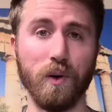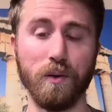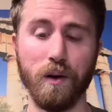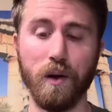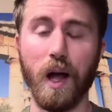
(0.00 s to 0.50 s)

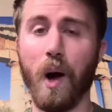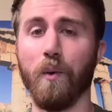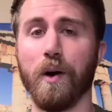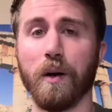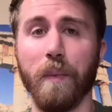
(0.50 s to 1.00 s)
what I
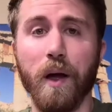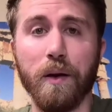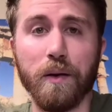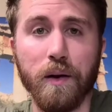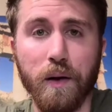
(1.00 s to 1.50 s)
would
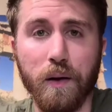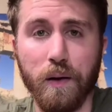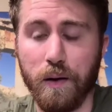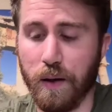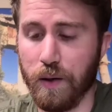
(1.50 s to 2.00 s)
recommend.
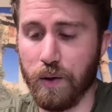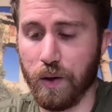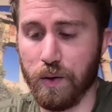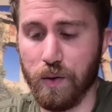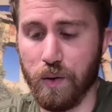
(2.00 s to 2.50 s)
And you
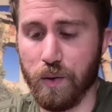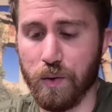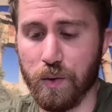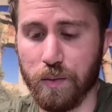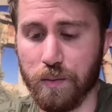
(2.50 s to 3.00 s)
could
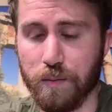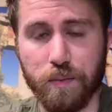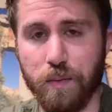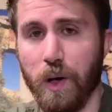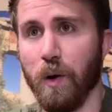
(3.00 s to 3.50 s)
do,
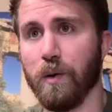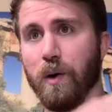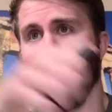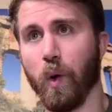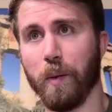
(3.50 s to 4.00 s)
you know,
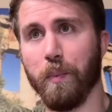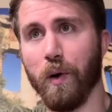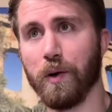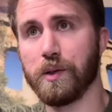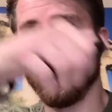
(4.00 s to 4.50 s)
a quick
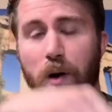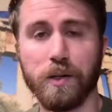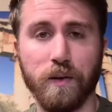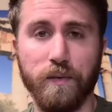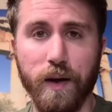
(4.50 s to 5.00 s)
burst
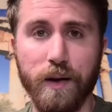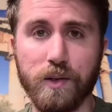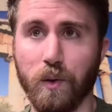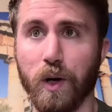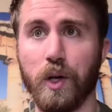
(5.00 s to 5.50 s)
across the
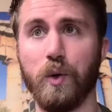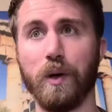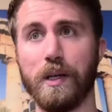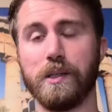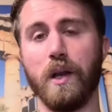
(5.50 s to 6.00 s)
face, or you could do a
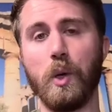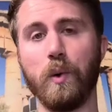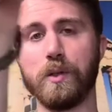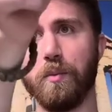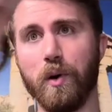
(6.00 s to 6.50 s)

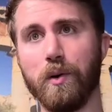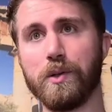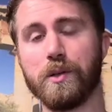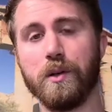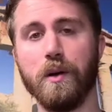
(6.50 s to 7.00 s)
continuous
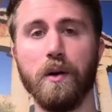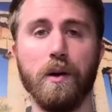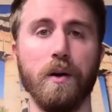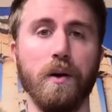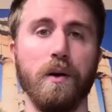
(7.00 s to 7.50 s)
burst
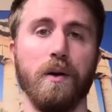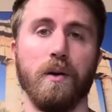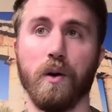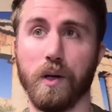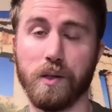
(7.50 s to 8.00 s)

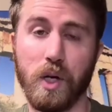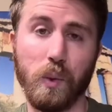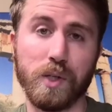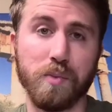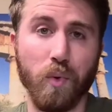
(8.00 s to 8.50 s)
a
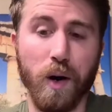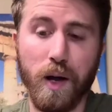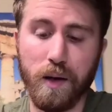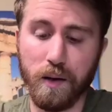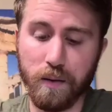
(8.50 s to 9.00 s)
continuous
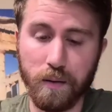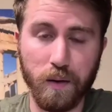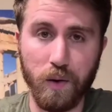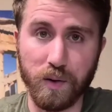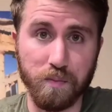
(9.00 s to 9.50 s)
spray, and
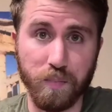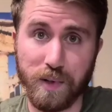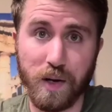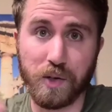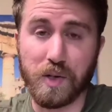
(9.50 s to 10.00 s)
you could
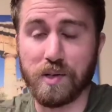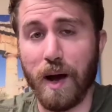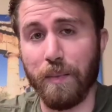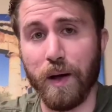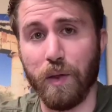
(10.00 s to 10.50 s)
potentially
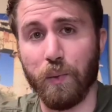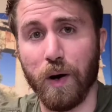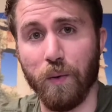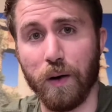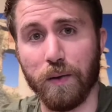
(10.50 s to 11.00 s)
stop that
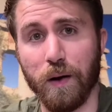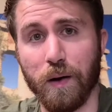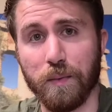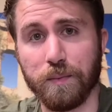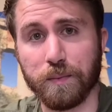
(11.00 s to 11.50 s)
threat right
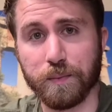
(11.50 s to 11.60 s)
there.